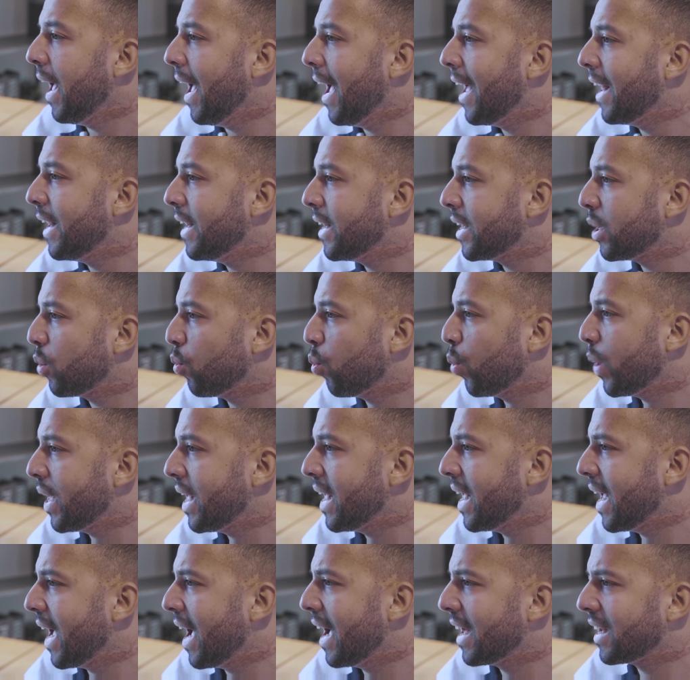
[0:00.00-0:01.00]
And
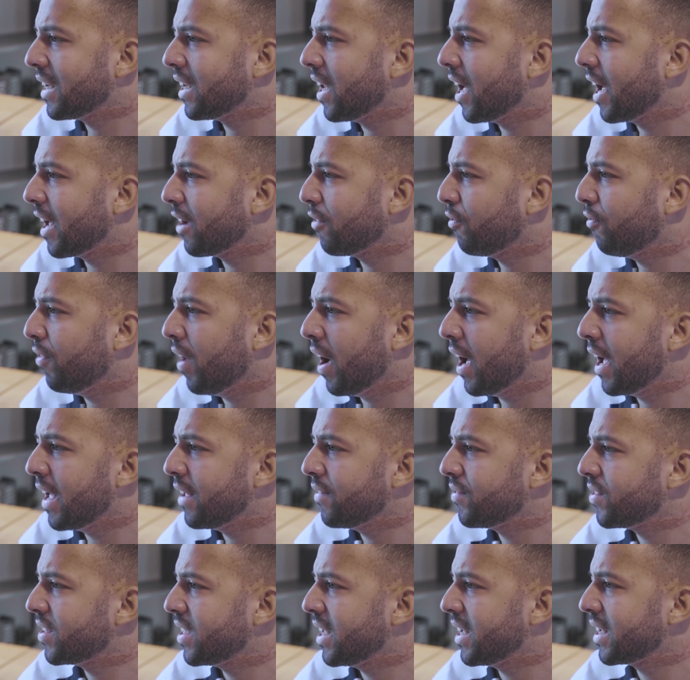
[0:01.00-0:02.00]
we had like
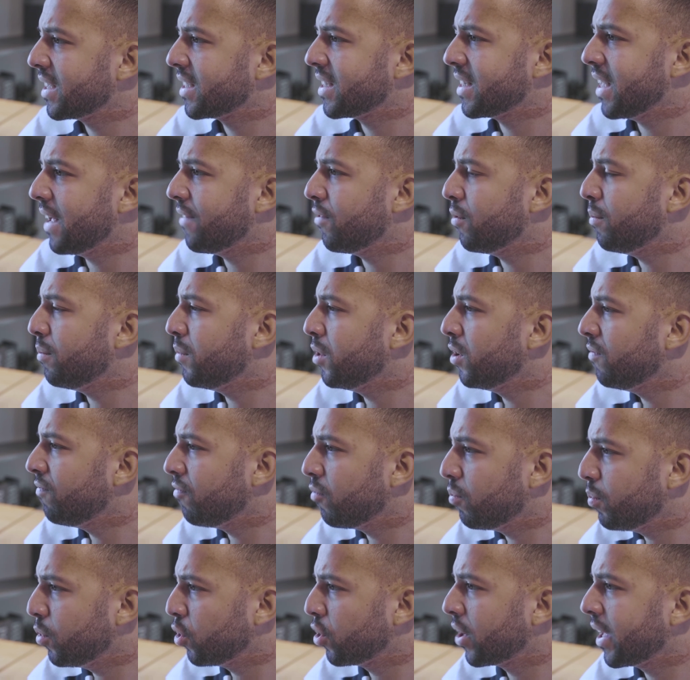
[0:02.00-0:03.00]
5, 6, 7
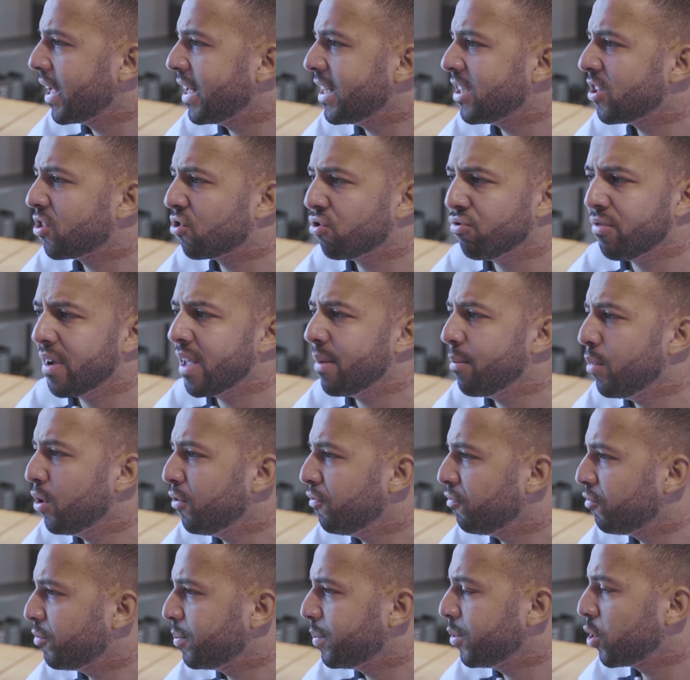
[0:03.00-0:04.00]
month bookings, 3
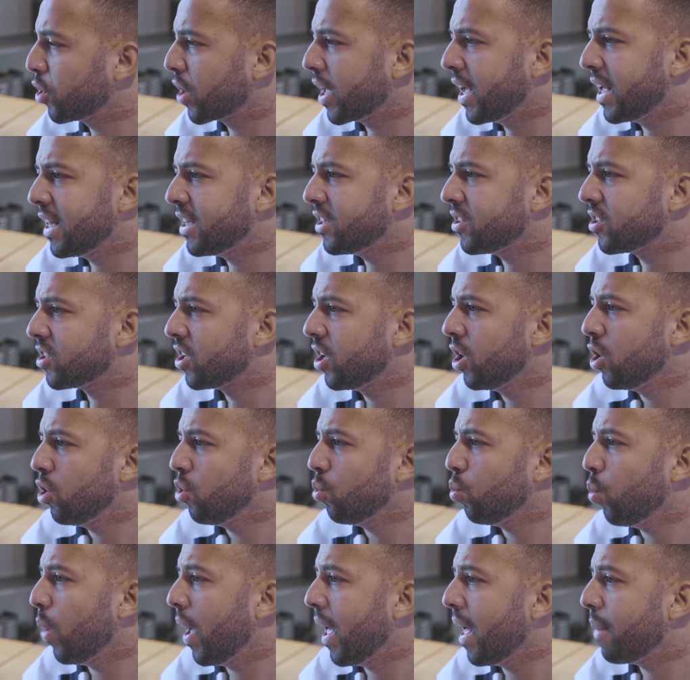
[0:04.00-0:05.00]
month bookings
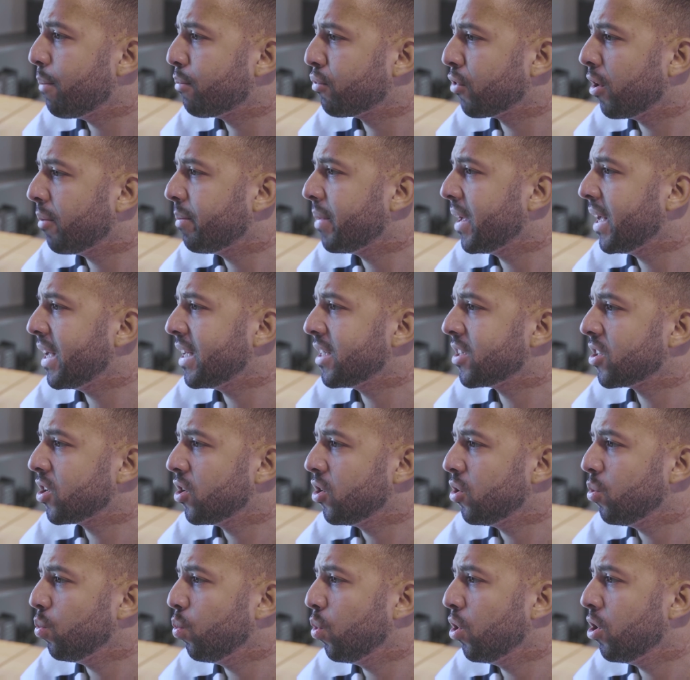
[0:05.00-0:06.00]
where properties
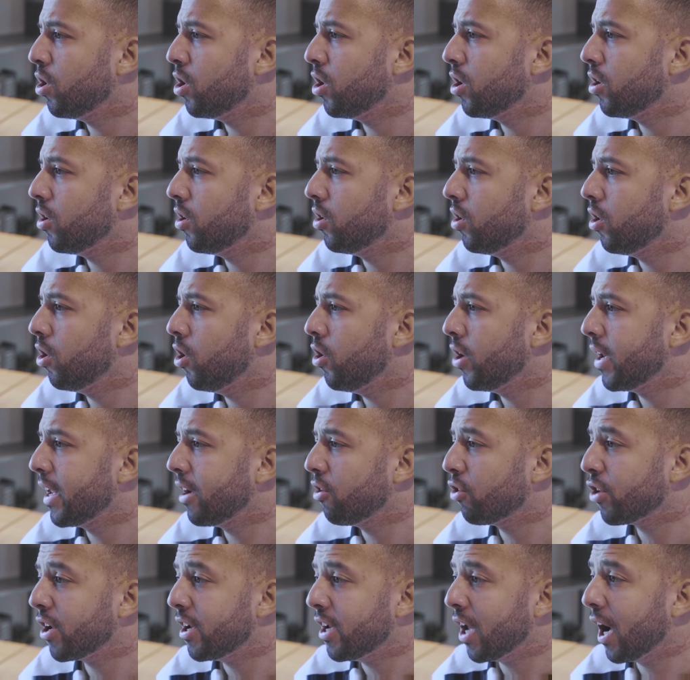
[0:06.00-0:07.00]
were
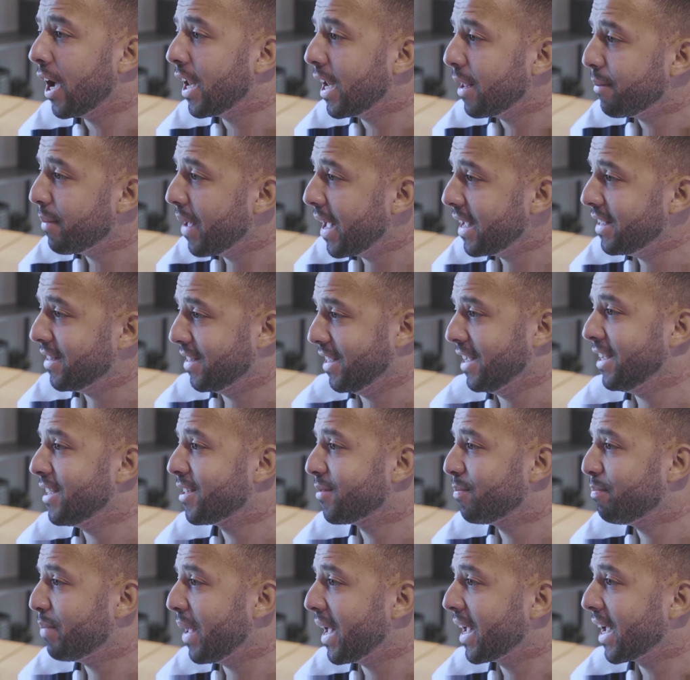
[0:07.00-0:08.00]
earning on a nightly
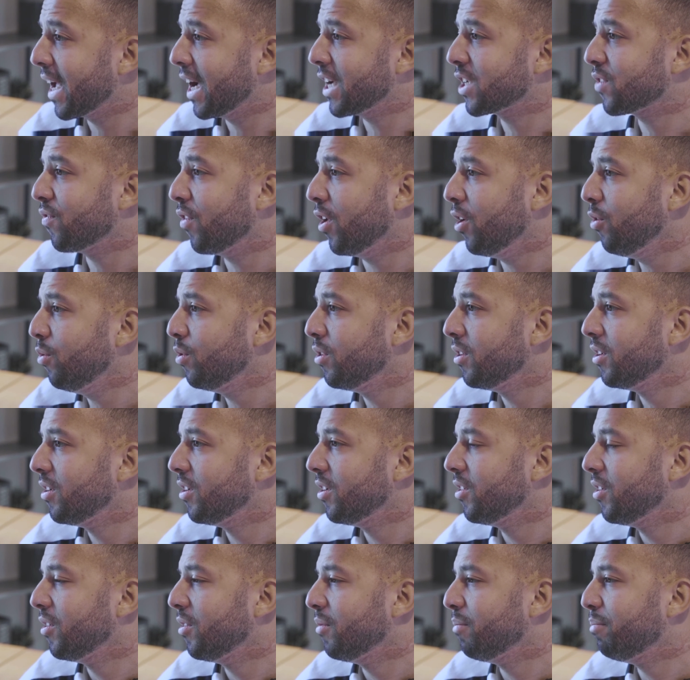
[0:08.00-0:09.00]
basis, big cash flow,
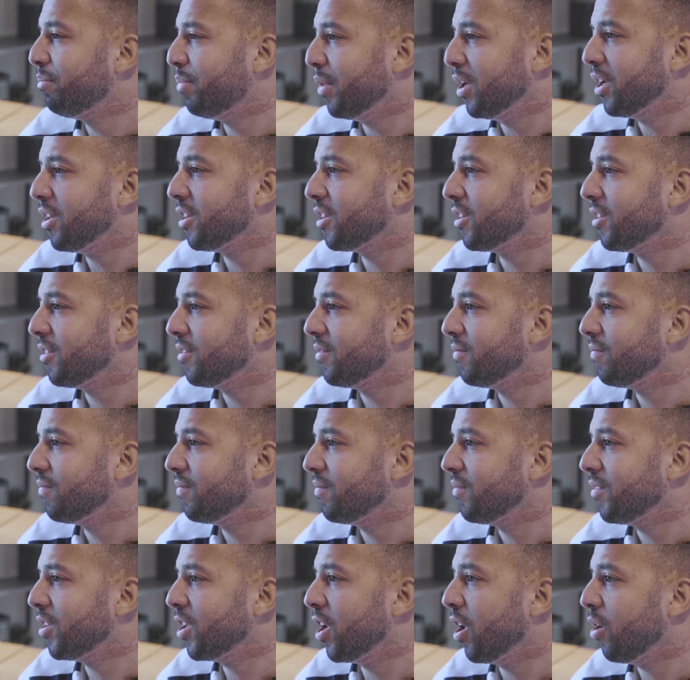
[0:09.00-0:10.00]
but
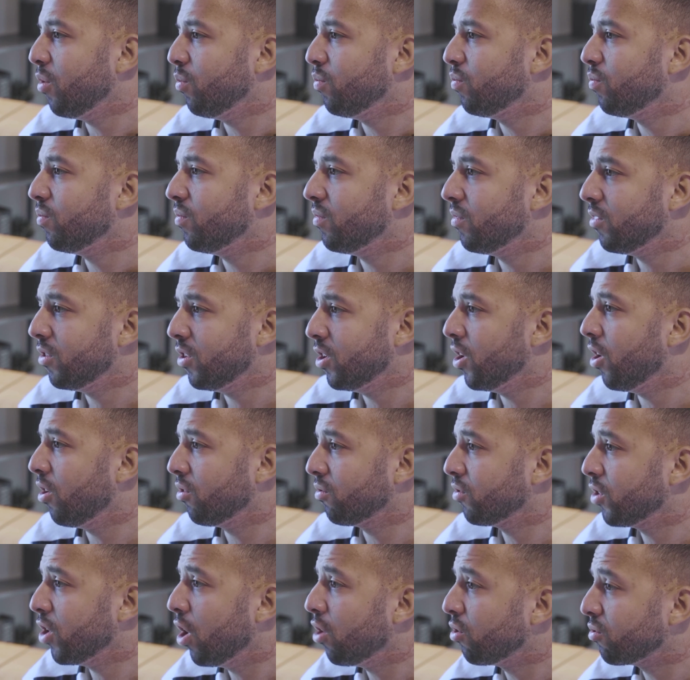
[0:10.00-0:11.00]
you know,
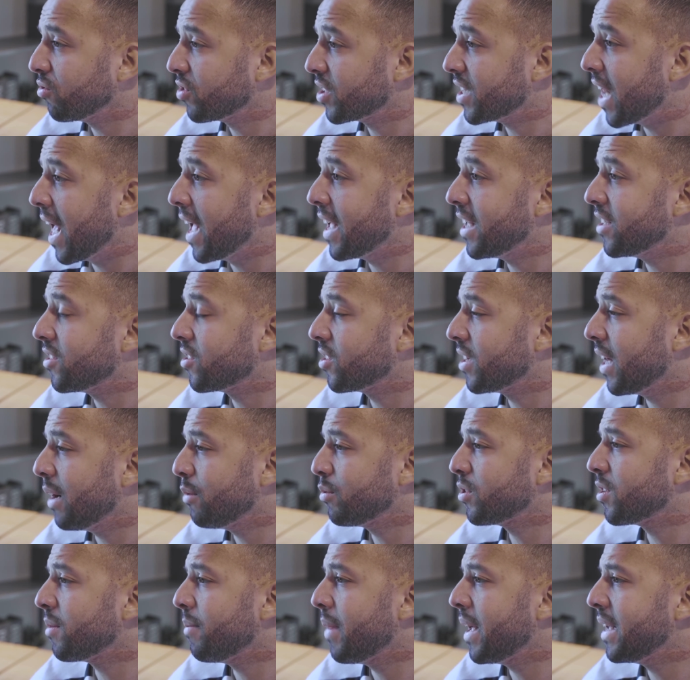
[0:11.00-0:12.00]
long stays. So that
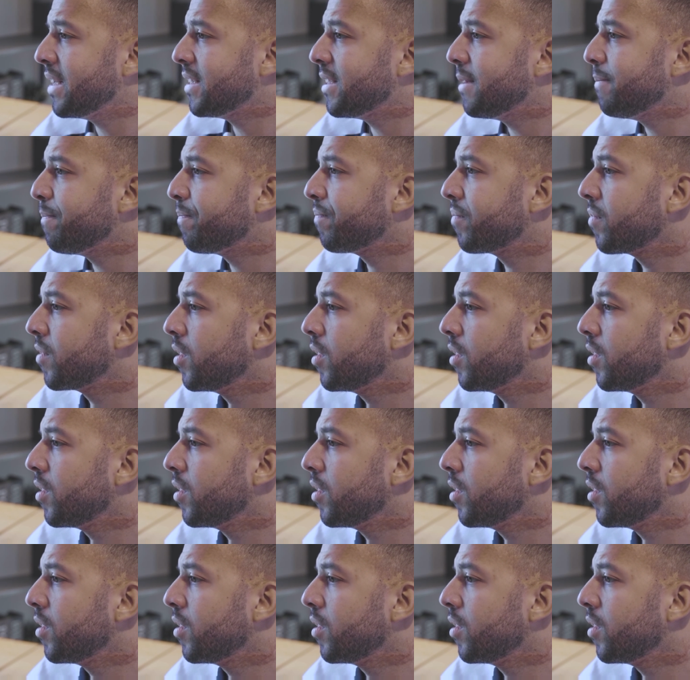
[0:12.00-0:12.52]
was amazing.